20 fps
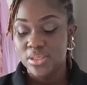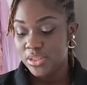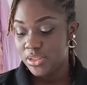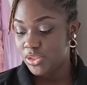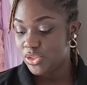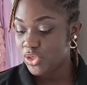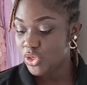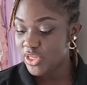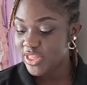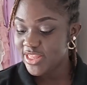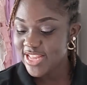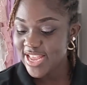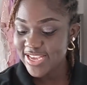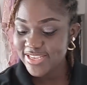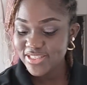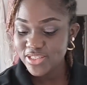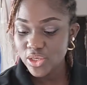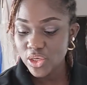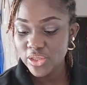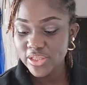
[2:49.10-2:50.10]
So
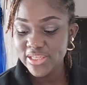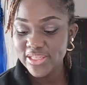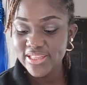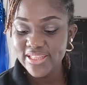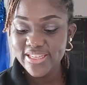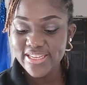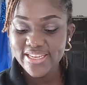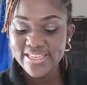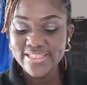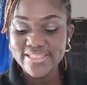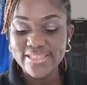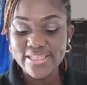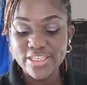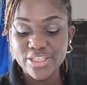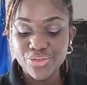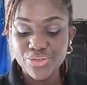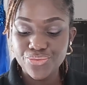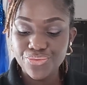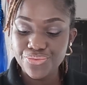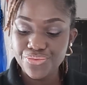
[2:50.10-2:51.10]
next on the list
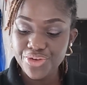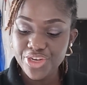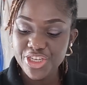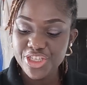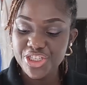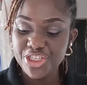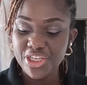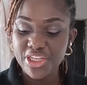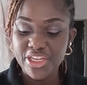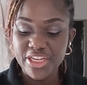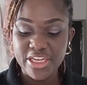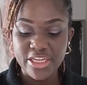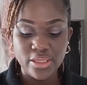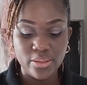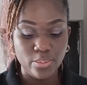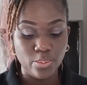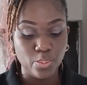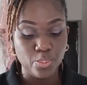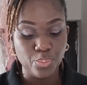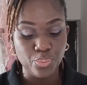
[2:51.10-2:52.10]
is
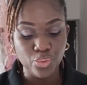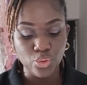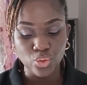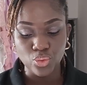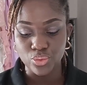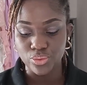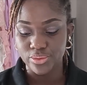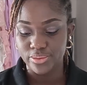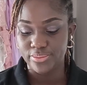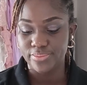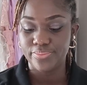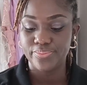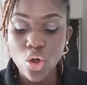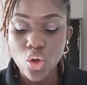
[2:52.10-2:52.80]
wriggling bone,